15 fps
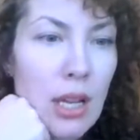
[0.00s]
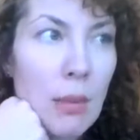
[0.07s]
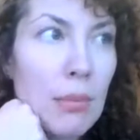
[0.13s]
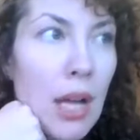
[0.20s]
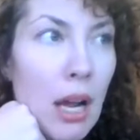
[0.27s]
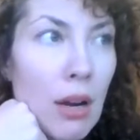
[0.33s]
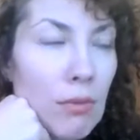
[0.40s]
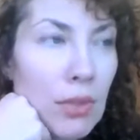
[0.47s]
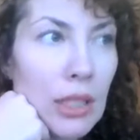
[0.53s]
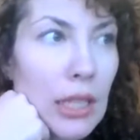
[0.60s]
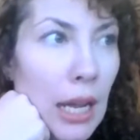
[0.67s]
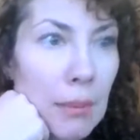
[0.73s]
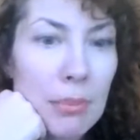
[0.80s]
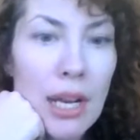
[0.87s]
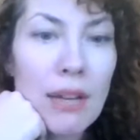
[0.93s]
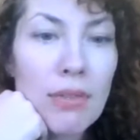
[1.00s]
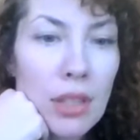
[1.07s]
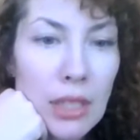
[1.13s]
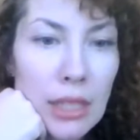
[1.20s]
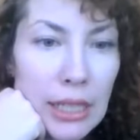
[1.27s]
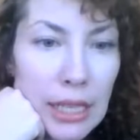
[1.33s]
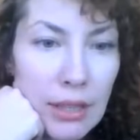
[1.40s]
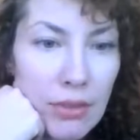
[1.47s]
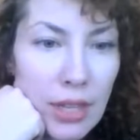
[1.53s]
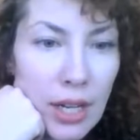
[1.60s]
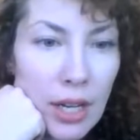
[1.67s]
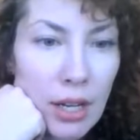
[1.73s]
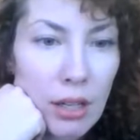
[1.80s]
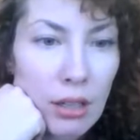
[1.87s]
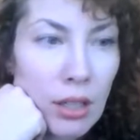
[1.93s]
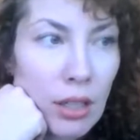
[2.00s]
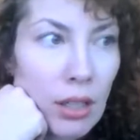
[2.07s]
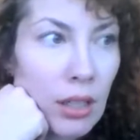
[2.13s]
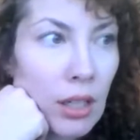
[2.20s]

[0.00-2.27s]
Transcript: I'm never going to get there.